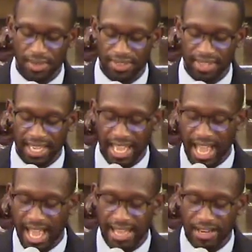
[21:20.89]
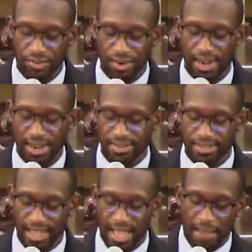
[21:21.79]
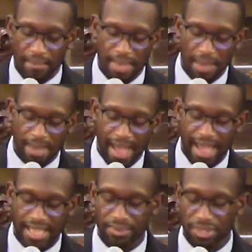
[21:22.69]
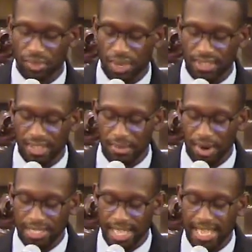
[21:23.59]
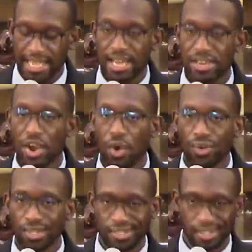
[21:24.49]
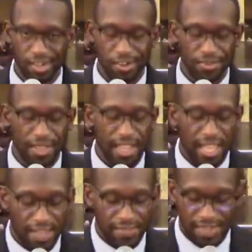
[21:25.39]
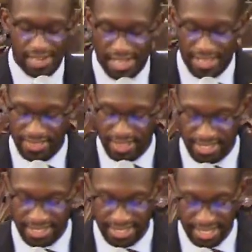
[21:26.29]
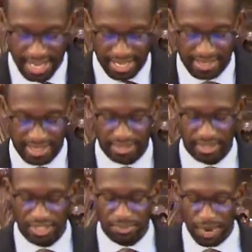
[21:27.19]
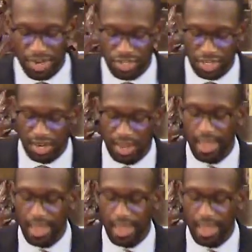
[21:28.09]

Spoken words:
Even the kind greetings that pass between them are taken notice of, even in this text, as expression